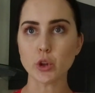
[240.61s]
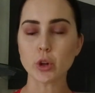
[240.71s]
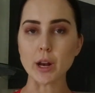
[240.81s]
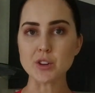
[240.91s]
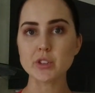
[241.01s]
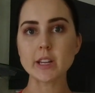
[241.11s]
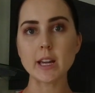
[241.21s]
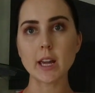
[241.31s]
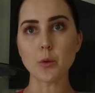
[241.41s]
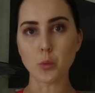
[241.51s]
you can
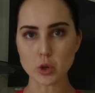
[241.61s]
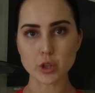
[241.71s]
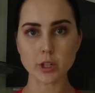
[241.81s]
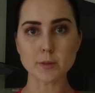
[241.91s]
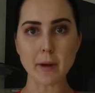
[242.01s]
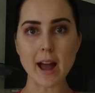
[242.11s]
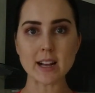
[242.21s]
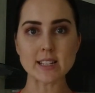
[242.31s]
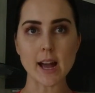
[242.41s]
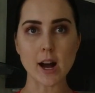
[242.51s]
actually wash those
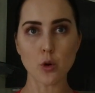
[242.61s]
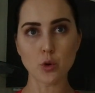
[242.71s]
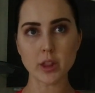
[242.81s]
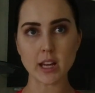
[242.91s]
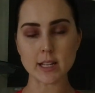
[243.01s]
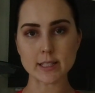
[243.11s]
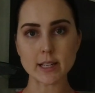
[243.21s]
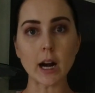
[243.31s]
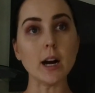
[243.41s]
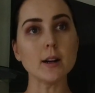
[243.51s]
bags out, or these
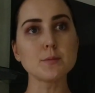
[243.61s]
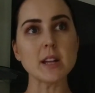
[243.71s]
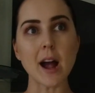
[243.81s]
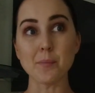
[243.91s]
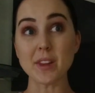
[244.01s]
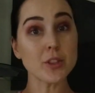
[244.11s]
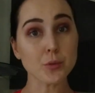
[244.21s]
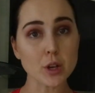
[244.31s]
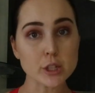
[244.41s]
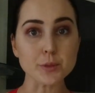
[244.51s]
tubs, either
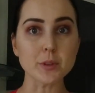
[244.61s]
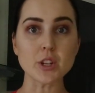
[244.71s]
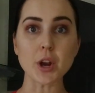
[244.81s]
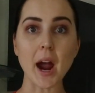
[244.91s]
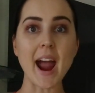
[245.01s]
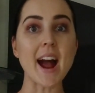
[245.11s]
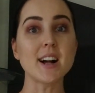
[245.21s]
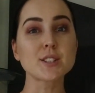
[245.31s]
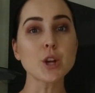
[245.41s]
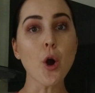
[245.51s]
reuse them in your
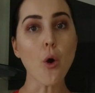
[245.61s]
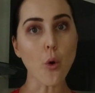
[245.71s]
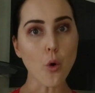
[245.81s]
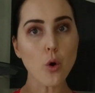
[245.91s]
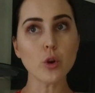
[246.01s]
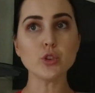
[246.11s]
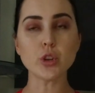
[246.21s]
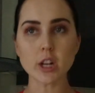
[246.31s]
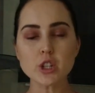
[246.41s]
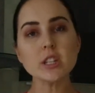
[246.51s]
house, or you can
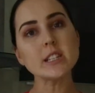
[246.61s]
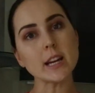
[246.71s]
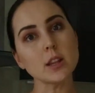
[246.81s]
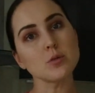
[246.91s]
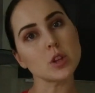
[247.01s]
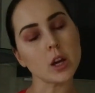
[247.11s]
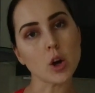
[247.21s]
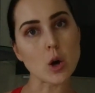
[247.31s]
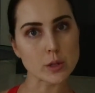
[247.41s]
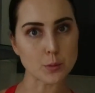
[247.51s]
actually take them to like
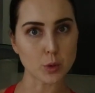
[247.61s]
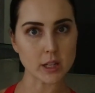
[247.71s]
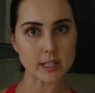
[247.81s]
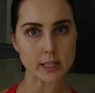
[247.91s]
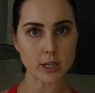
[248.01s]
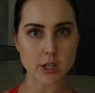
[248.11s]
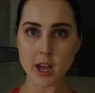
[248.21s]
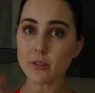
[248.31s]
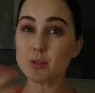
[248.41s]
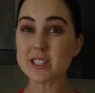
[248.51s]
Coles and Woolies. They actually
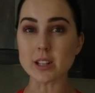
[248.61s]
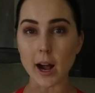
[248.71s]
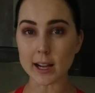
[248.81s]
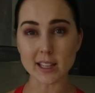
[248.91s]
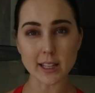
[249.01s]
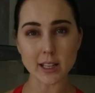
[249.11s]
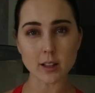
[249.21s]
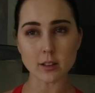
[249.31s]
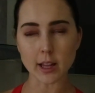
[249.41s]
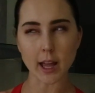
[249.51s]
have a
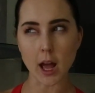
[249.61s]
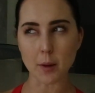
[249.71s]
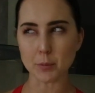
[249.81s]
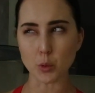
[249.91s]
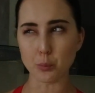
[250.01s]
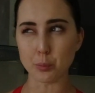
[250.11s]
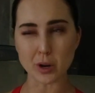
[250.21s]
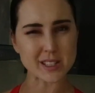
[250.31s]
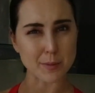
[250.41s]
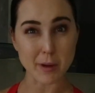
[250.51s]
recycling like little
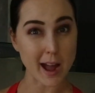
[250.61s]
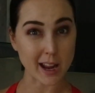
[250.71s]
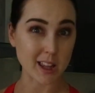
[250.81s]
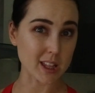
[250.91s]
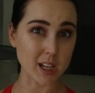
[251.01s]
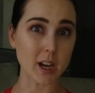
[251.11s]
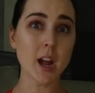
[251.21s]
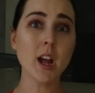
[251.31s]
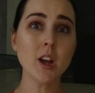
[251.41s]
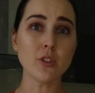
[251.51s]
boxy baggy thing
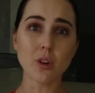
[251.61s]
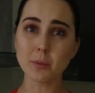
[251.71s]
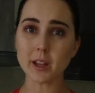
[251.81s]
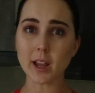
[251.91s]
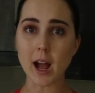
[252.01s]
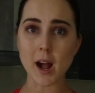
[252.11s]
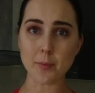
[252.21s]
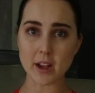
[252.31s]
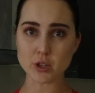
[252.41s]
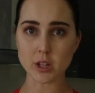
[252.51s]
normally
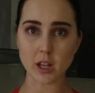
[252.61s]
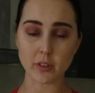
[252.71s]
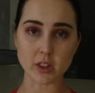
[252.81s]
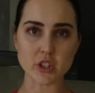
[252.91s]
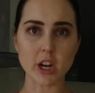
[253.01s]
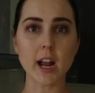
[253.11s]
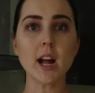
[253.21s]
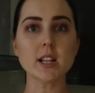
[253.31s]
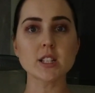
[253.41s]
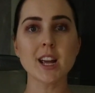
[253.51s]
as you're leaving the
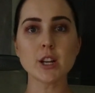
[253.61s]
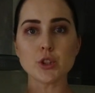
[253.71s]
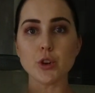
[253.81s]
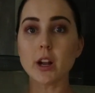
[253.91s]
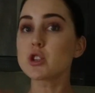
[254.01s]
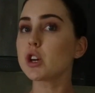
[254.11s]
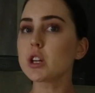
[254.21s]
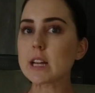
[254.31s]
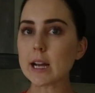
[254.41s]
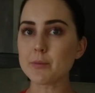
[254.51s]
checkouts, so you can actually go
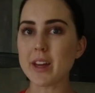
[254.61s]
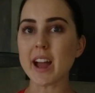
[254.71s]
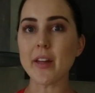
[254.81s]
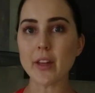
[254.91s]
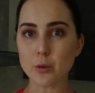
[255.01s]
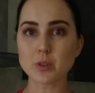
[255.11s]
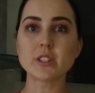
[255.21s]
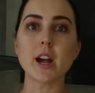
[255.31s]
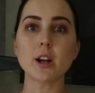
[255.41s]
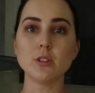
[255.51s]
take them there and they'll
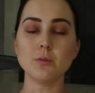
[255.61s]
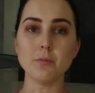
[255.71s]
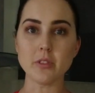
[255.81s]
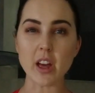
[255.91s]
recycle them